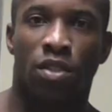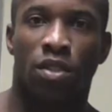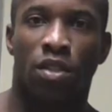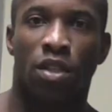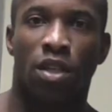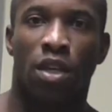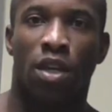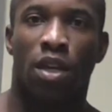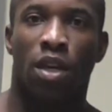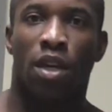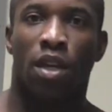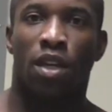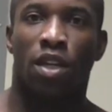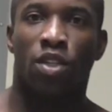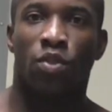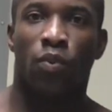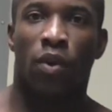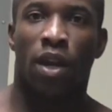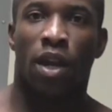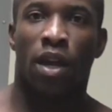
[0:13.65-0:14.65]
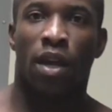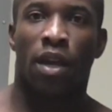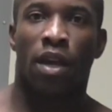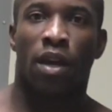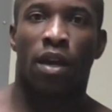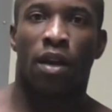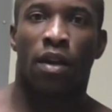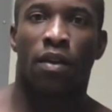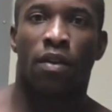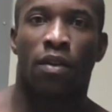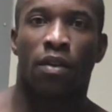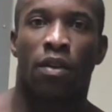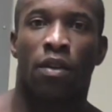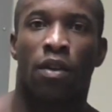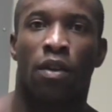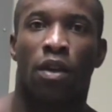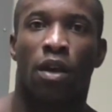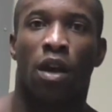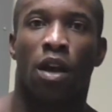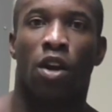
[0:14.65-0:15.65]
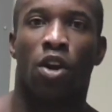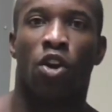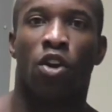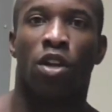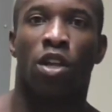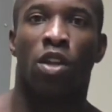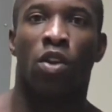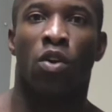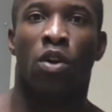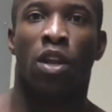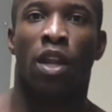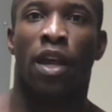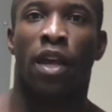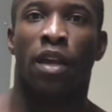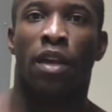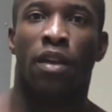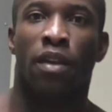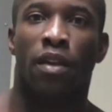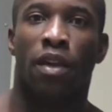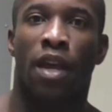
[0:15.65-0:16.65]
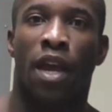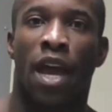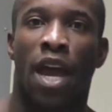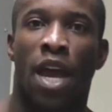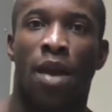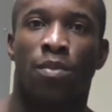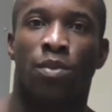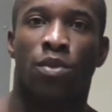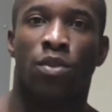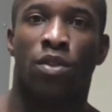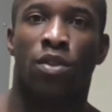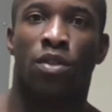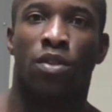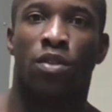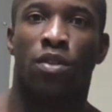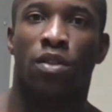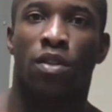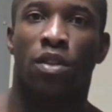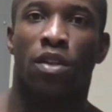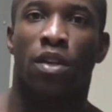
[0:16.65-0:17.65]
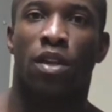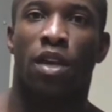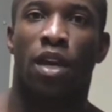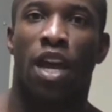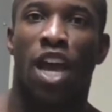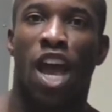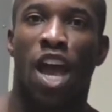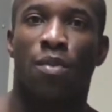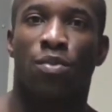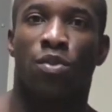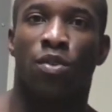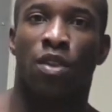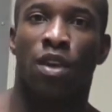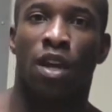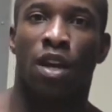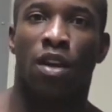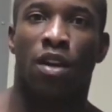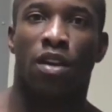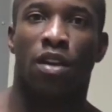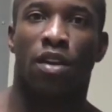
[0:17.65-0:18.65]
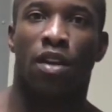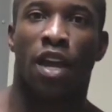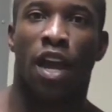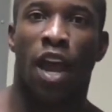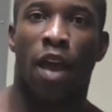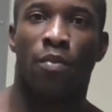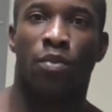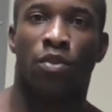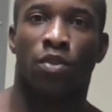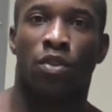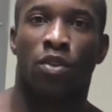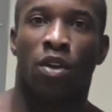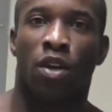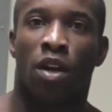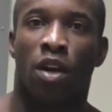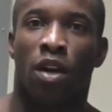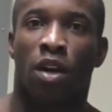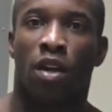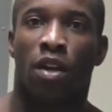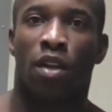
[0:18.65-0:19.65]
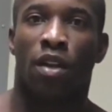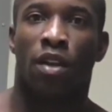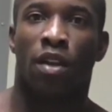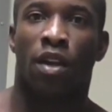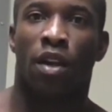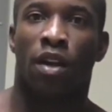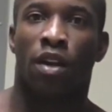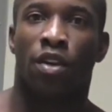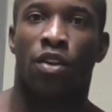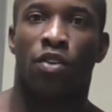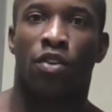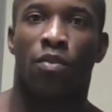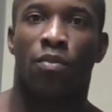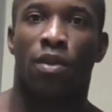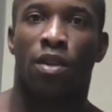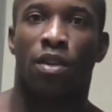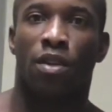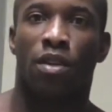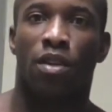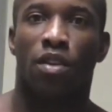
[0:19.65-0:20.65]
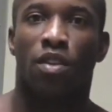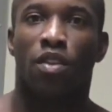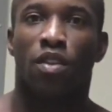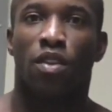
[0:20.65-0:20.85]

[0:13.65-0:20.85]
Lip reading: This is what I currently look like. Abs are there, you know what I mean?